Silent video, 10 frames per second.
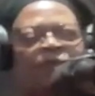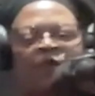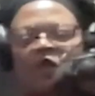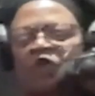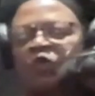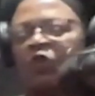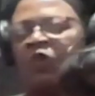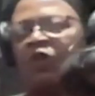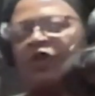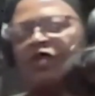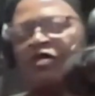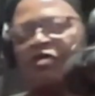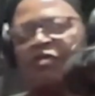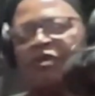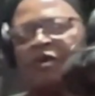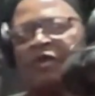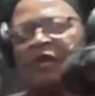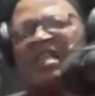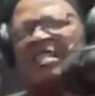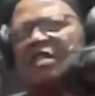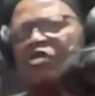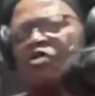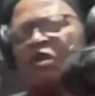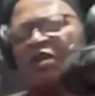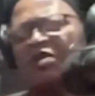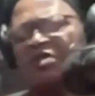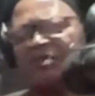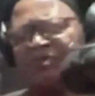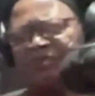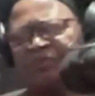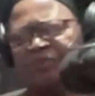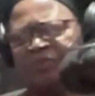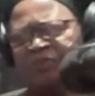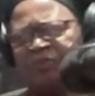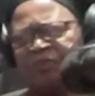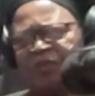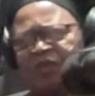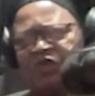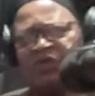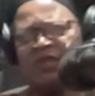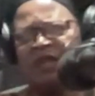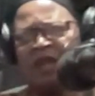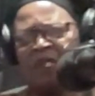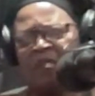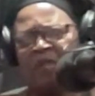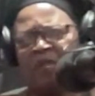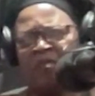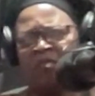he do all the wrong things. I still got it. He didn't help me.